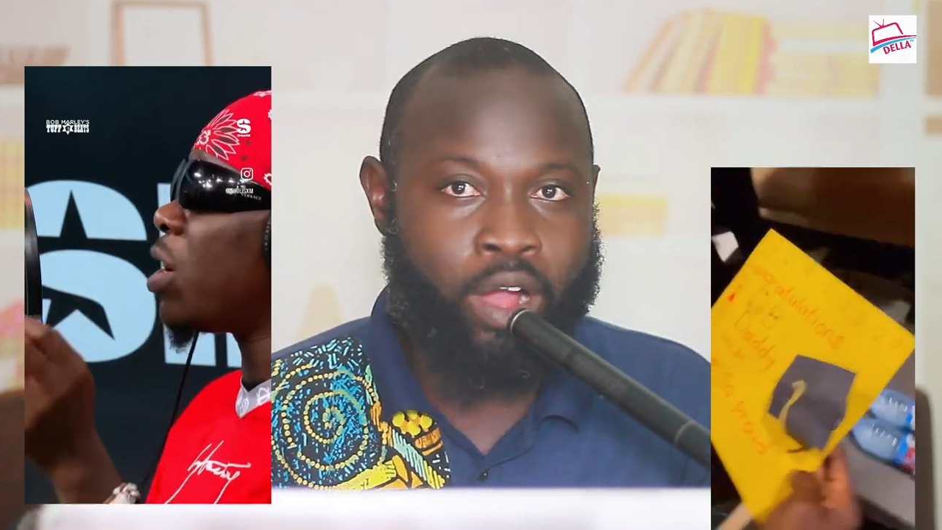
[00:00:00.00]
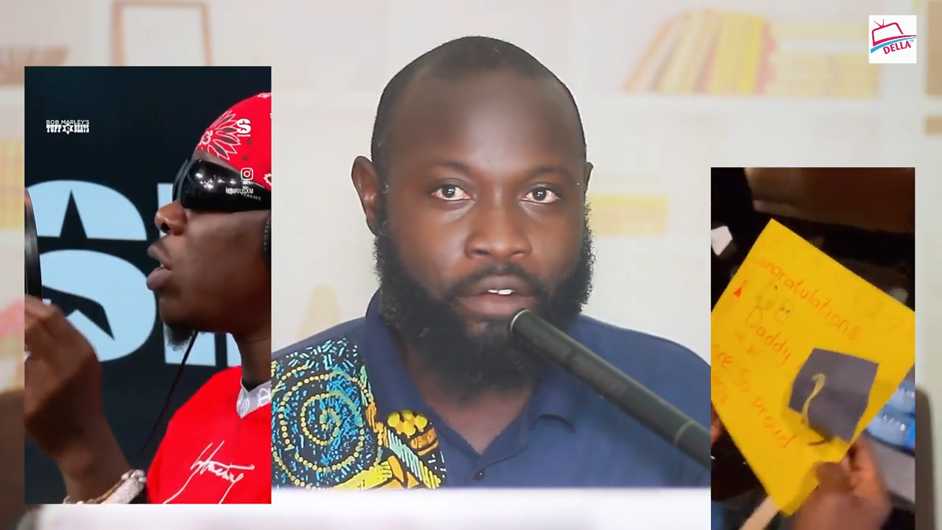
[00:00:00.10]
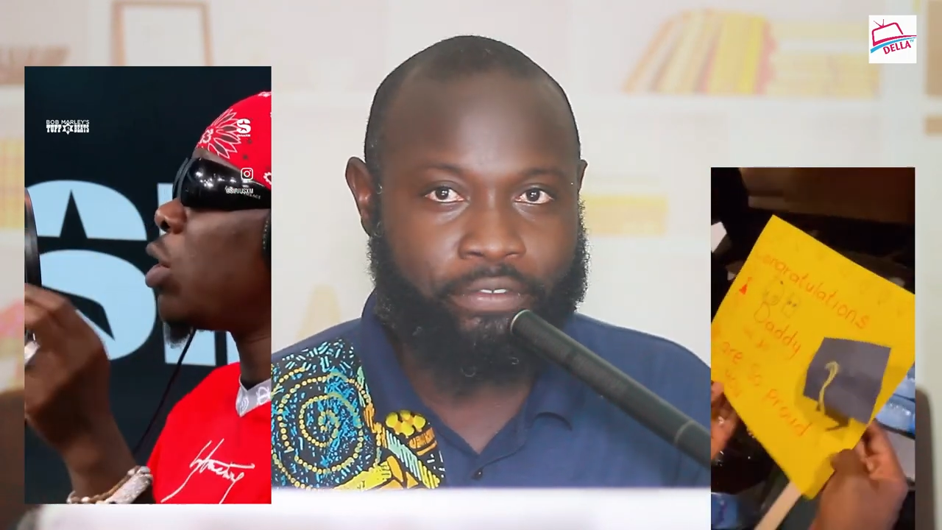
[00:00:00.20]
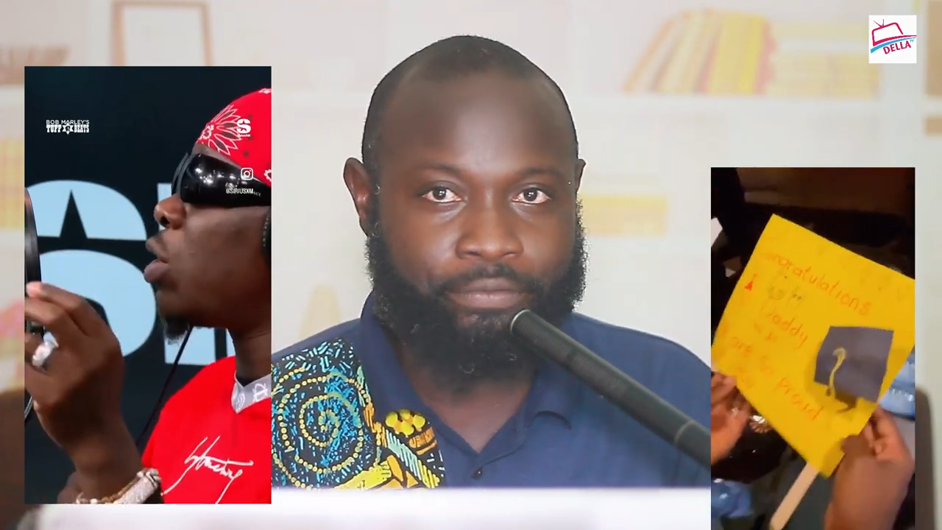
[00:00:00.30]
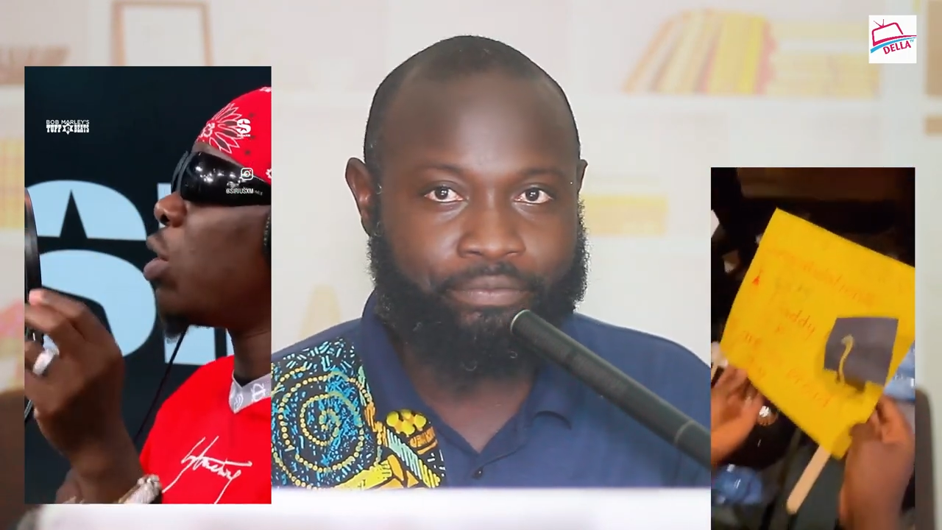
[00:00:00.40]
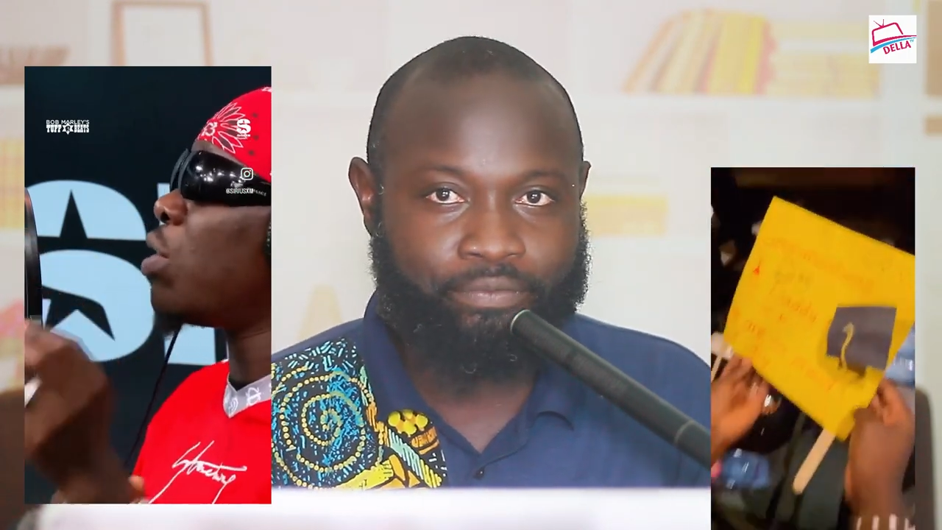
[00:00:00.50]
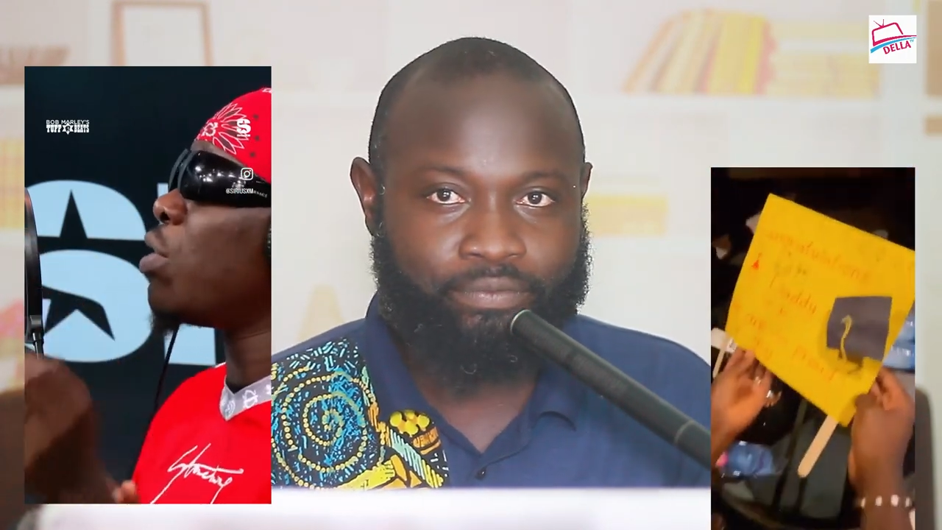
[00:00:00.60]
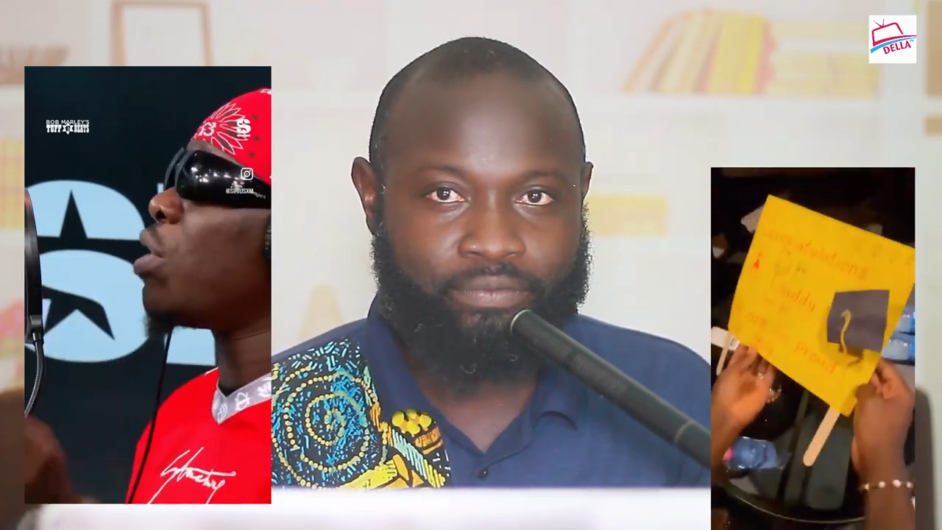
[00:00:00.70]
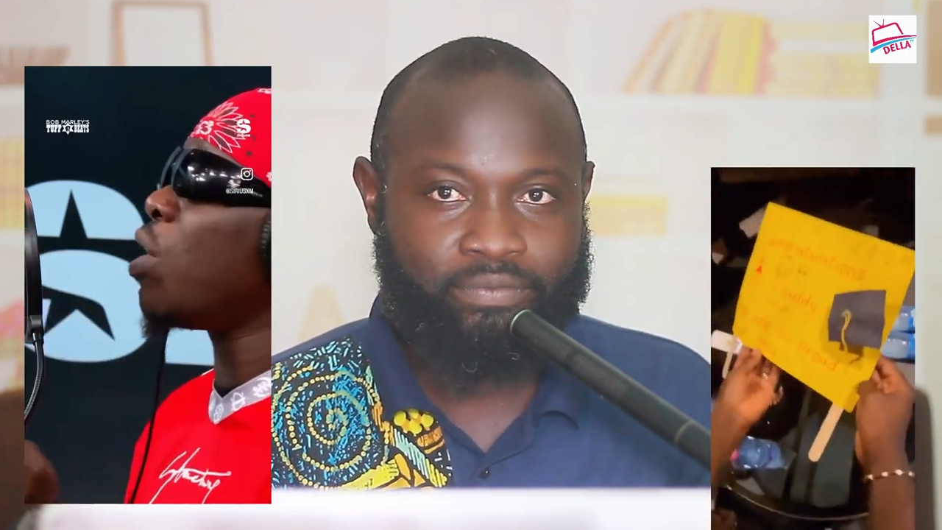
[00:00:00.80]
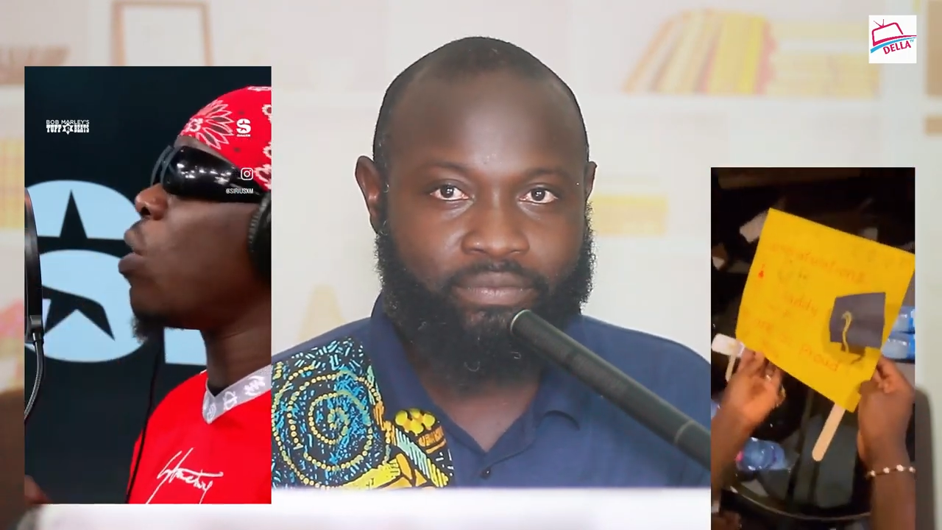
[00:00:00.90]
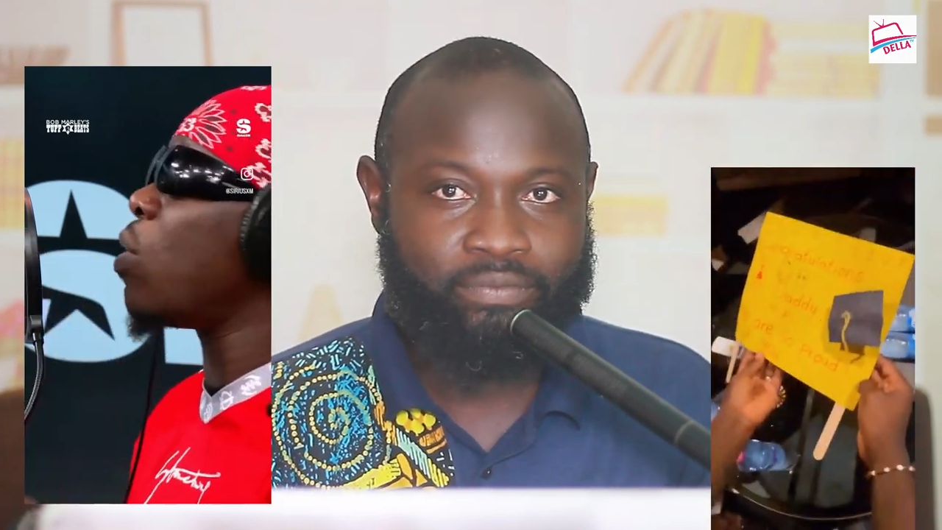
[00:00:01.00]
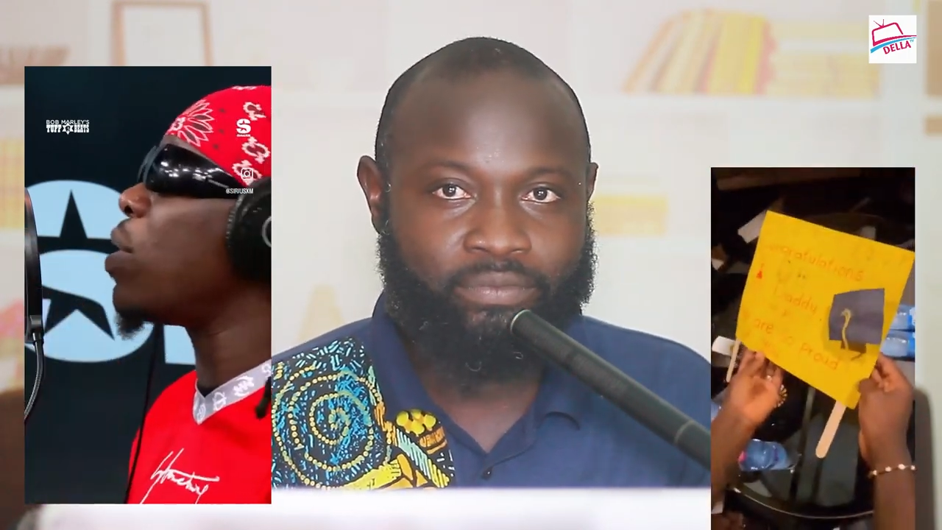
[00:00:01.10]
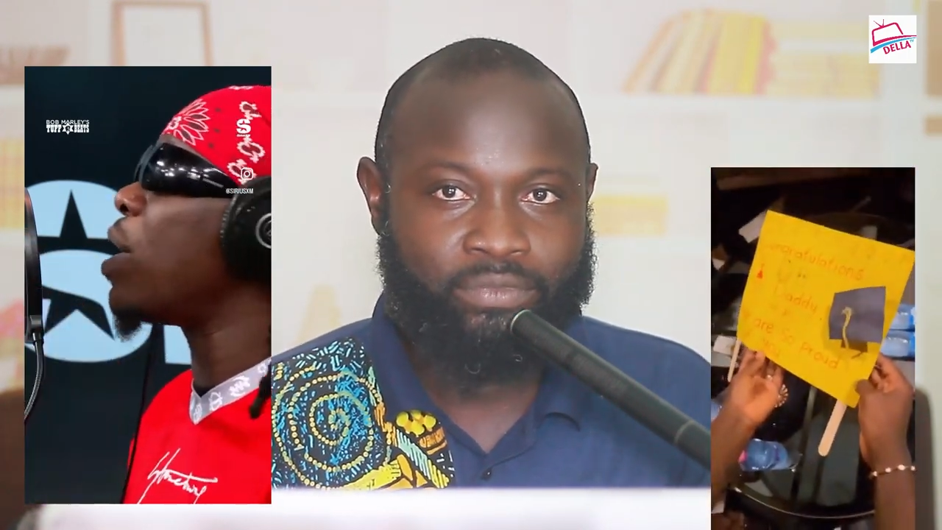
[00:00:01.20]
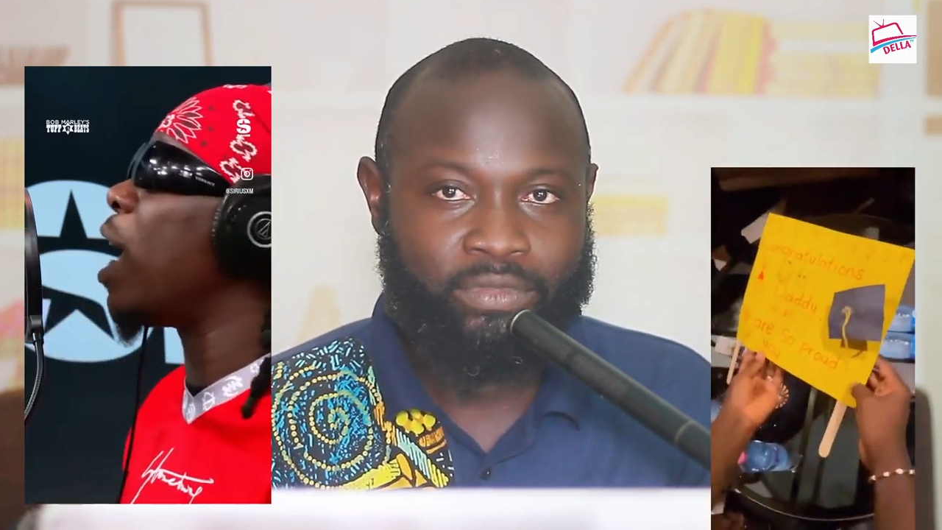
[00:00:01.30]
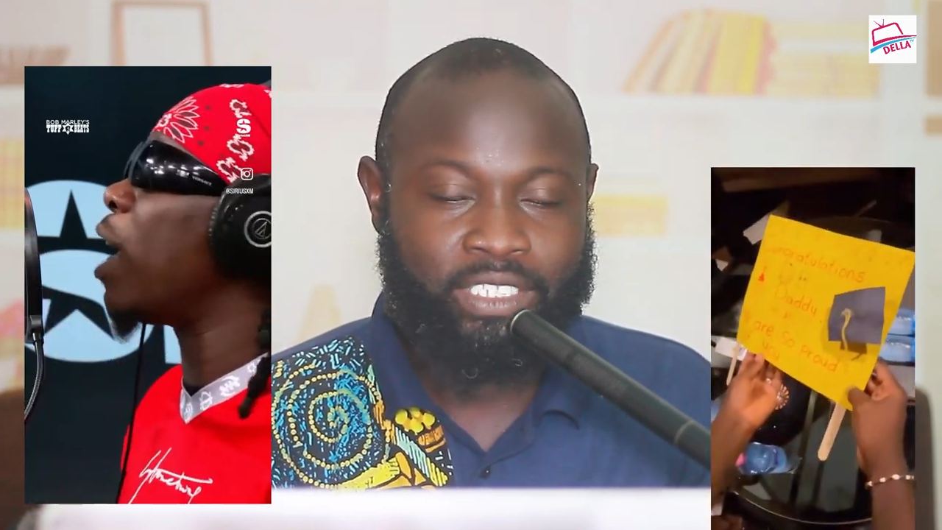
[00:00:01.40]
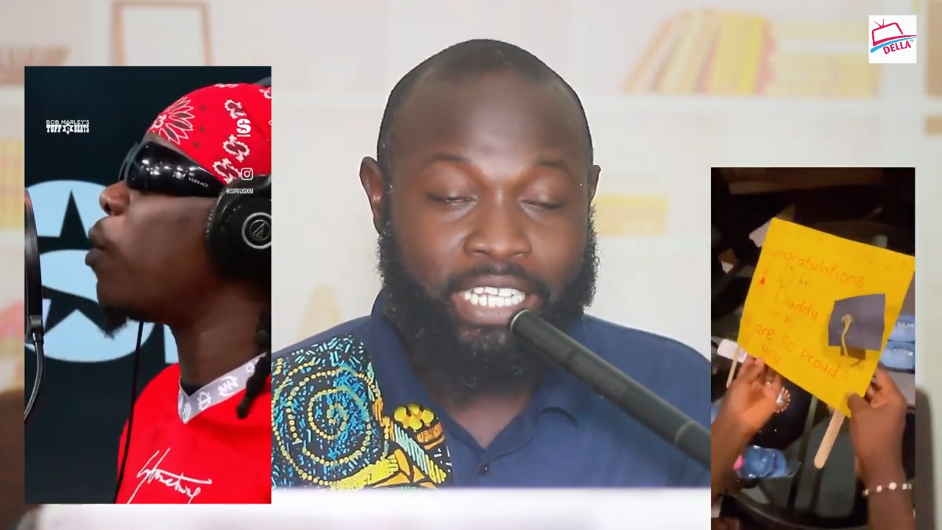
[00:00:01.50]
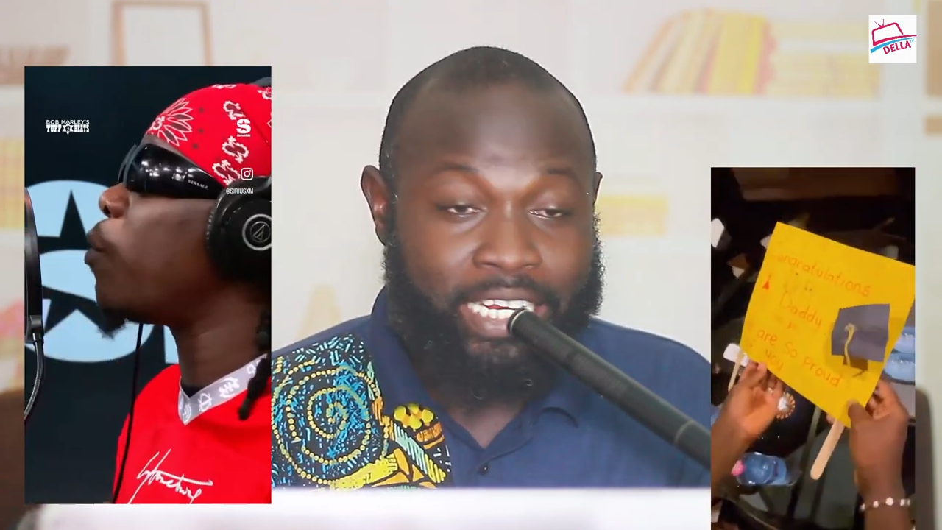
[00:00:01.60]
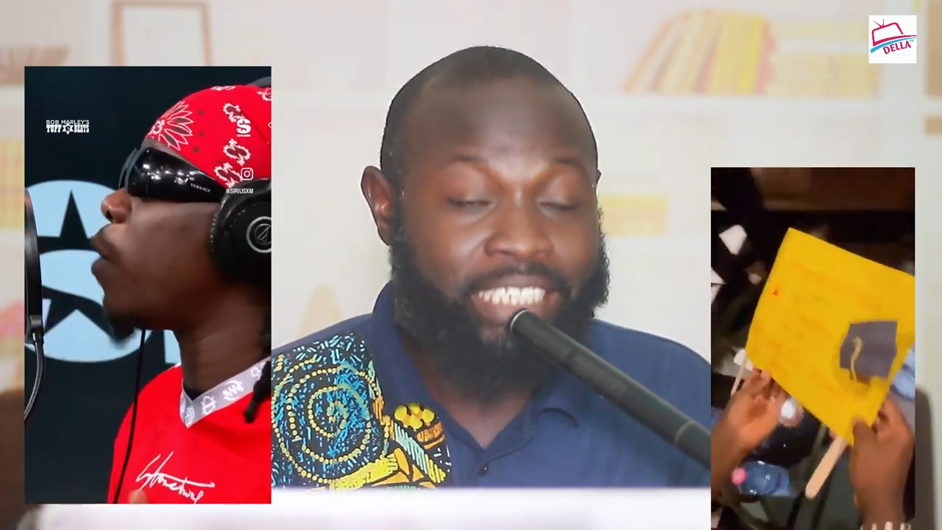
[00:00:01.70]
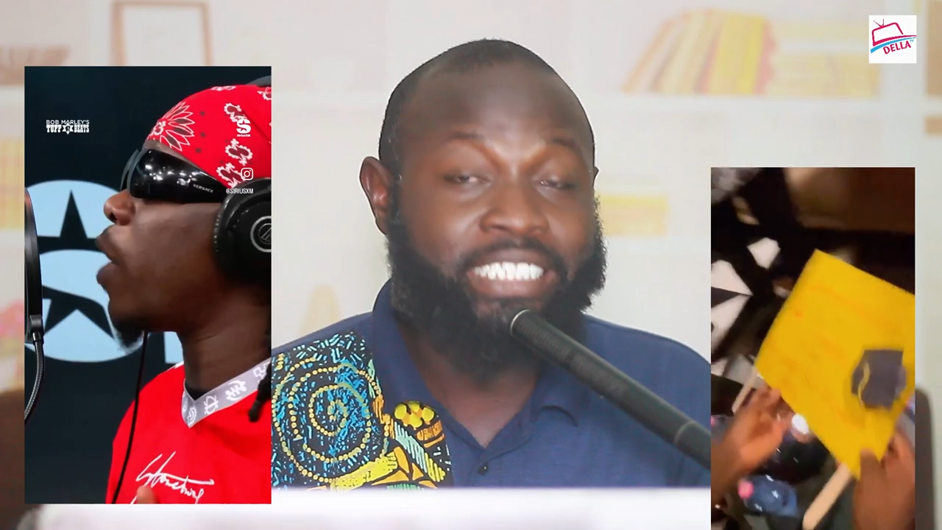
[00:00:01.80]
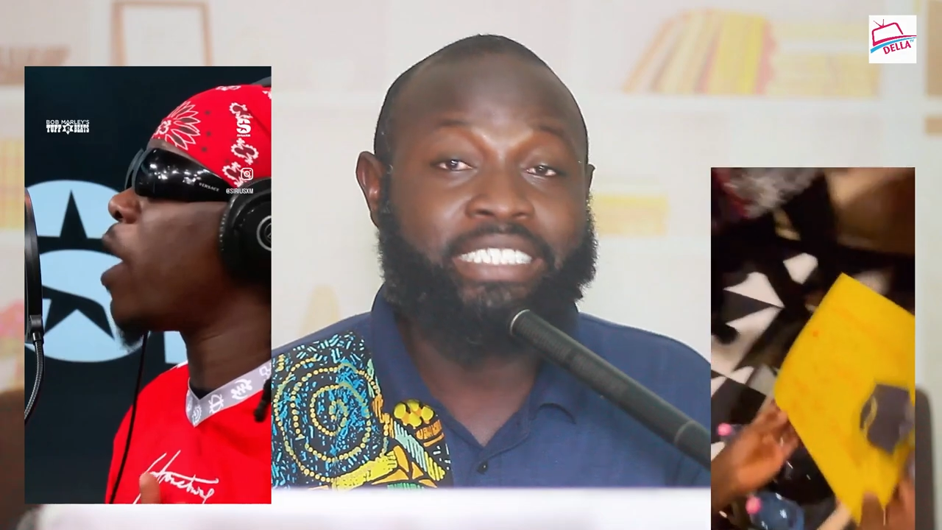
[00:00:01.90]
have. This